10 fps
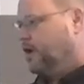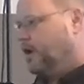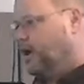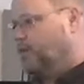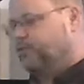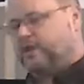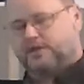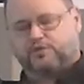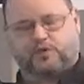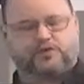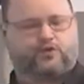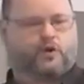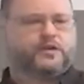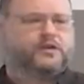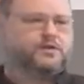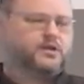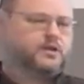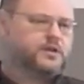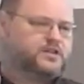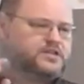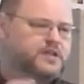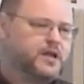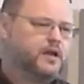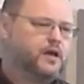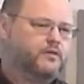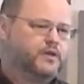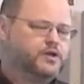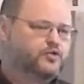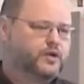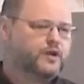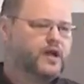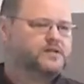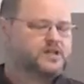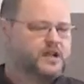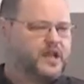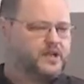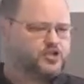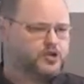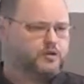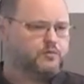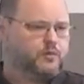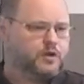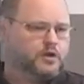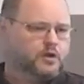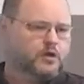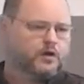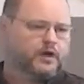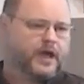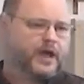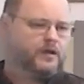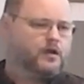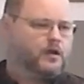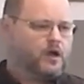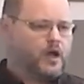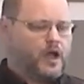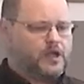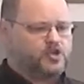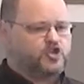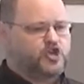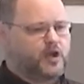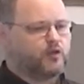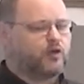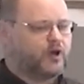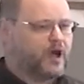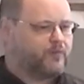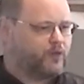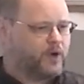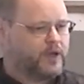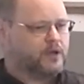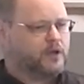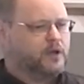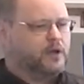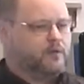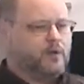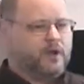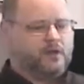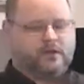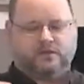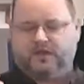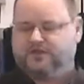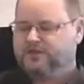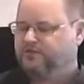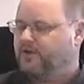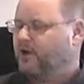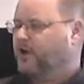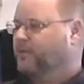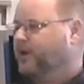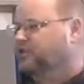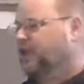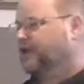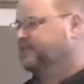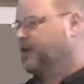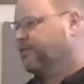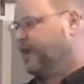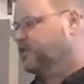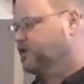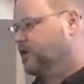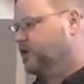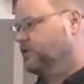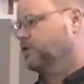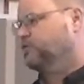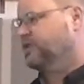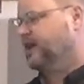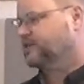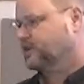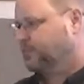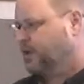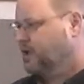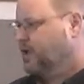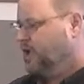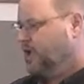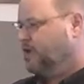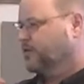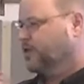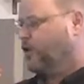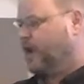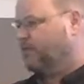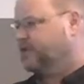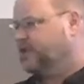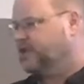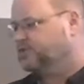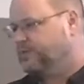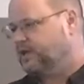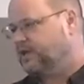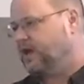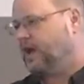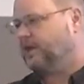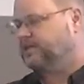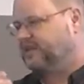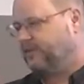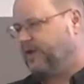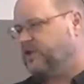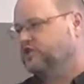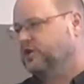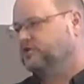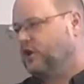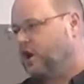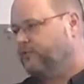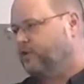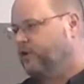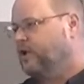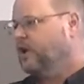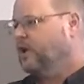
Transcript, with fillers: um, this was for the, the, the, sin of Israel as a nation, okay? A, a, general covering. This is very much like salvation in the New Testament. Even though everything has been done and salvation is offered,